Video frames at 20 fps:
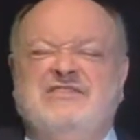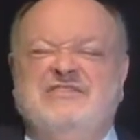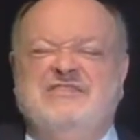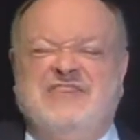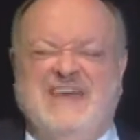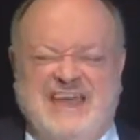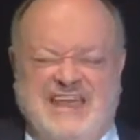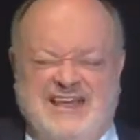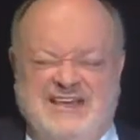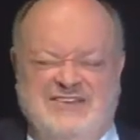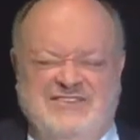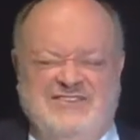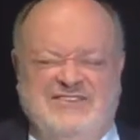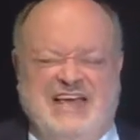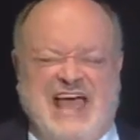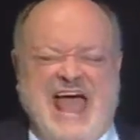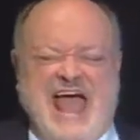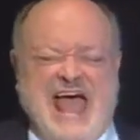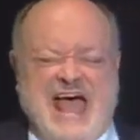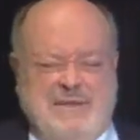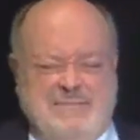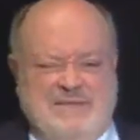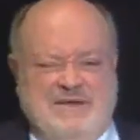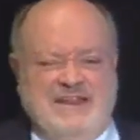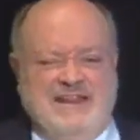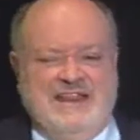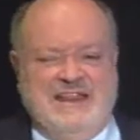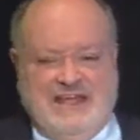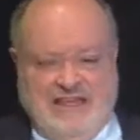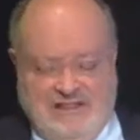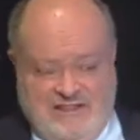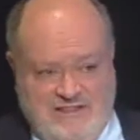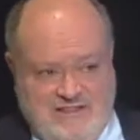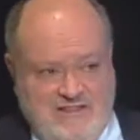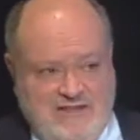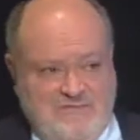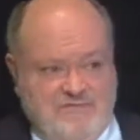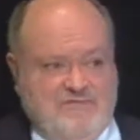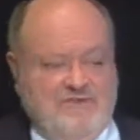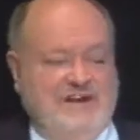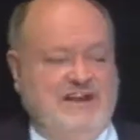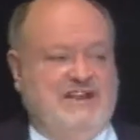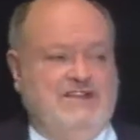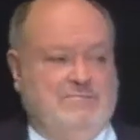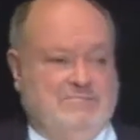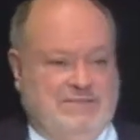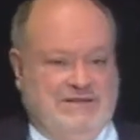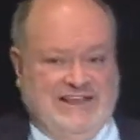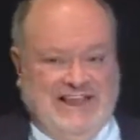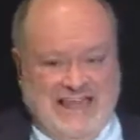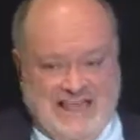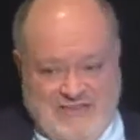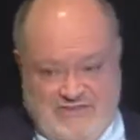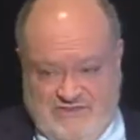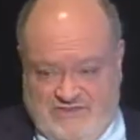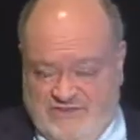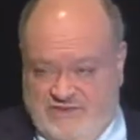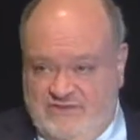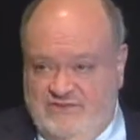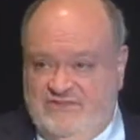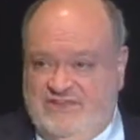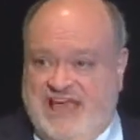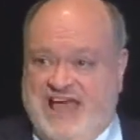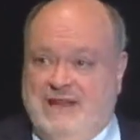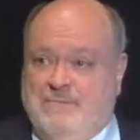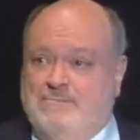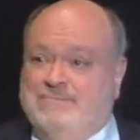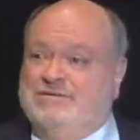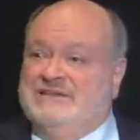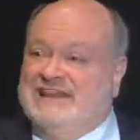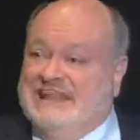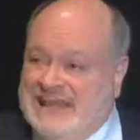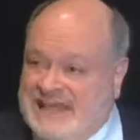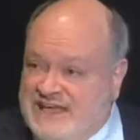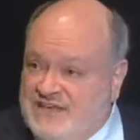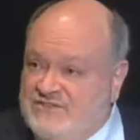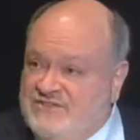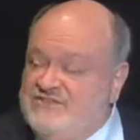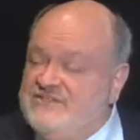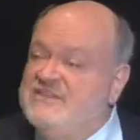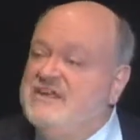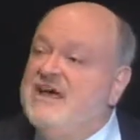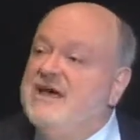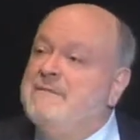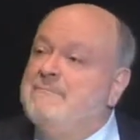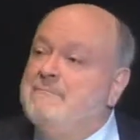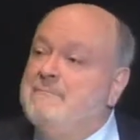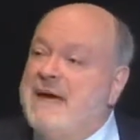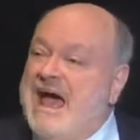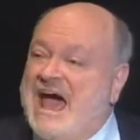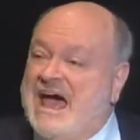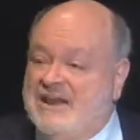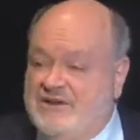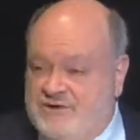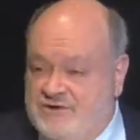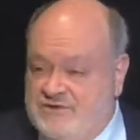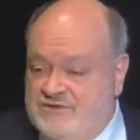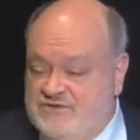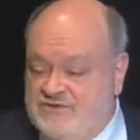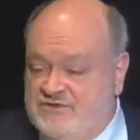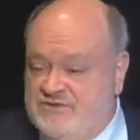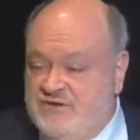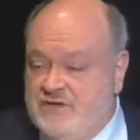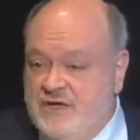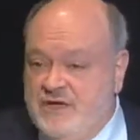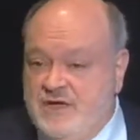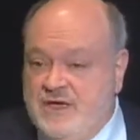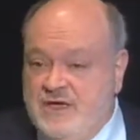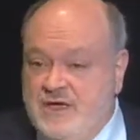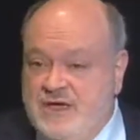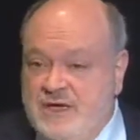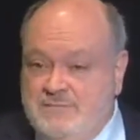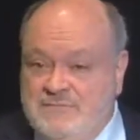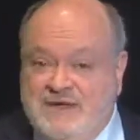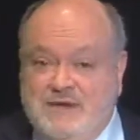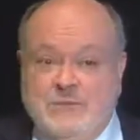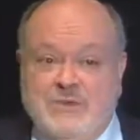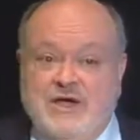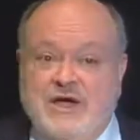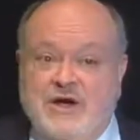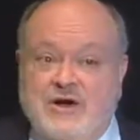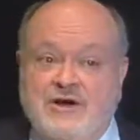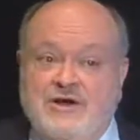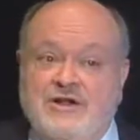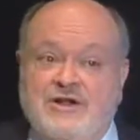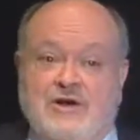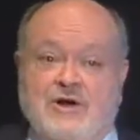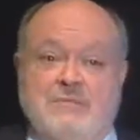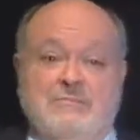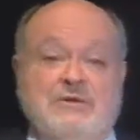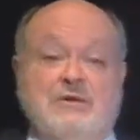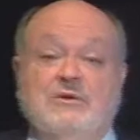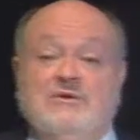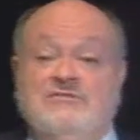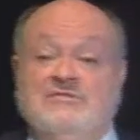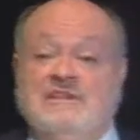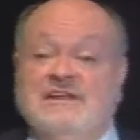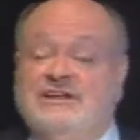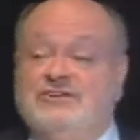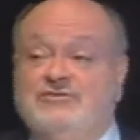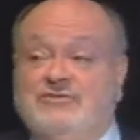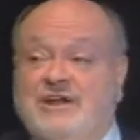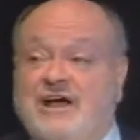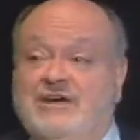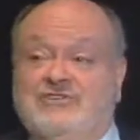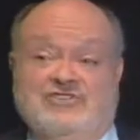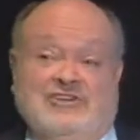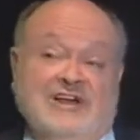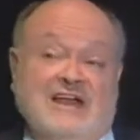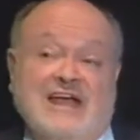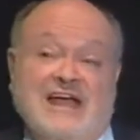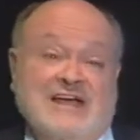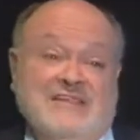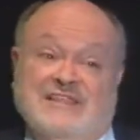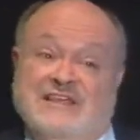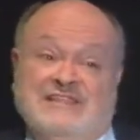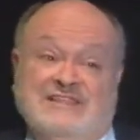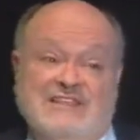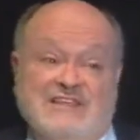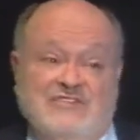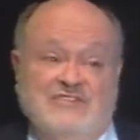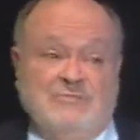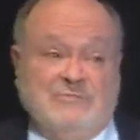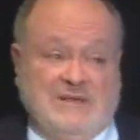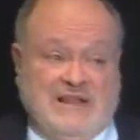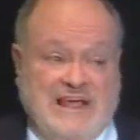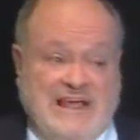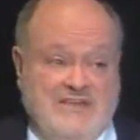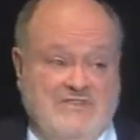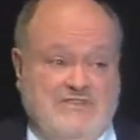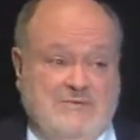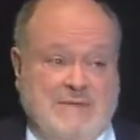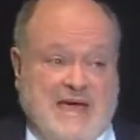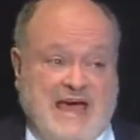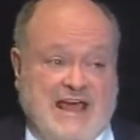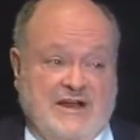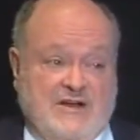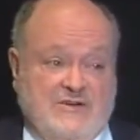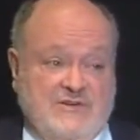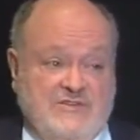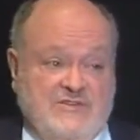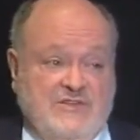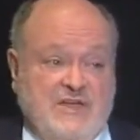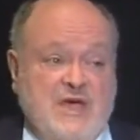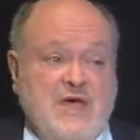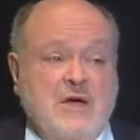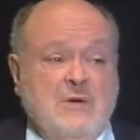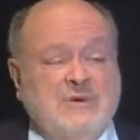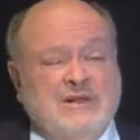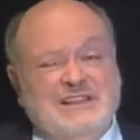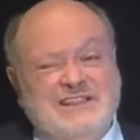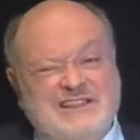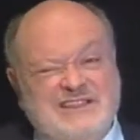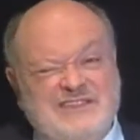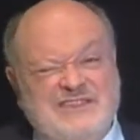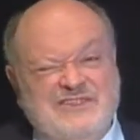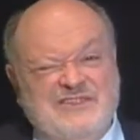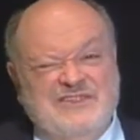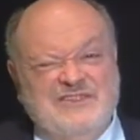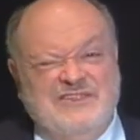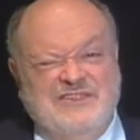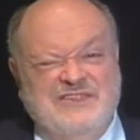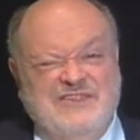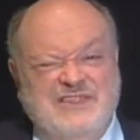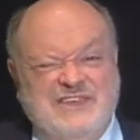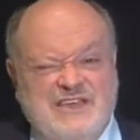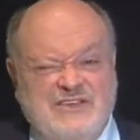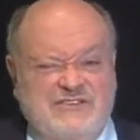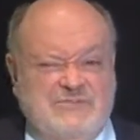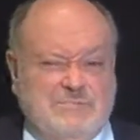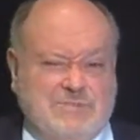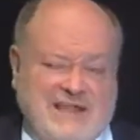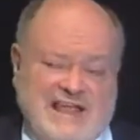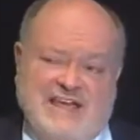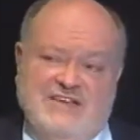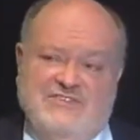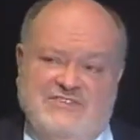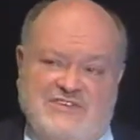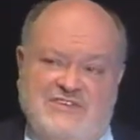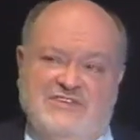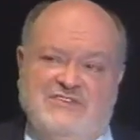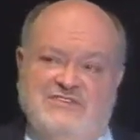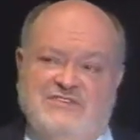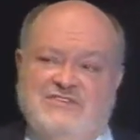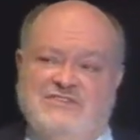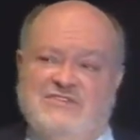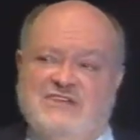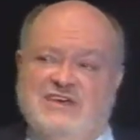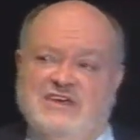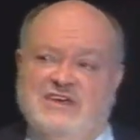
things happen in different places, and place matters. I mean, we heard in our beautiful introduction that this place matters. Well, this place is to